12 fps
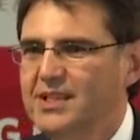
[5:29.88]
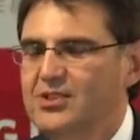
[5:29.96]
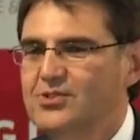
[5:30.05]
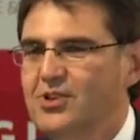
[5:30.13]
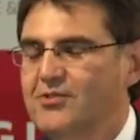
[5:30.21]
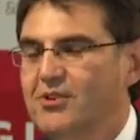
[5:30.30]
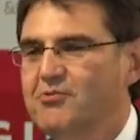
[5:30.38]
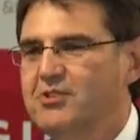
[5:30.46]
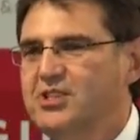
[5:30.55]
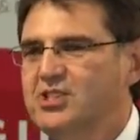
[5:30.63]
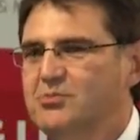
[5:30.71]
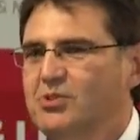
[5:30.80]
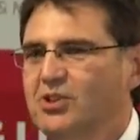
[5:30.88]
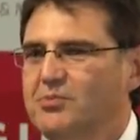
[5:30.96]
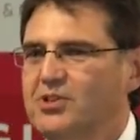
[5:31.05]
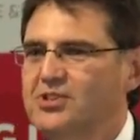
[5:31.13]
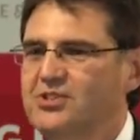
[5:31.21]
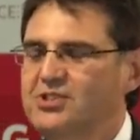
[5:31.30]
So if a reasonable
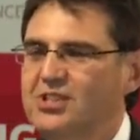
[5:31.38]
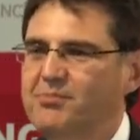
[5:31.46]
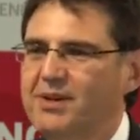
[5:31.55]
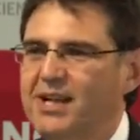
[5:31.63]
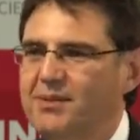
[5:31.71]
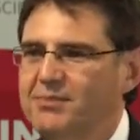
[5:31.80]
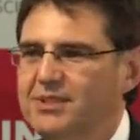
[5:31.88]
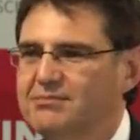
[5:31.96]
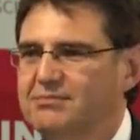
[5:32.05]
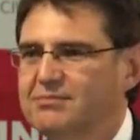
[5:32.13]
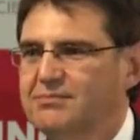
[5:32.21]
emergency department,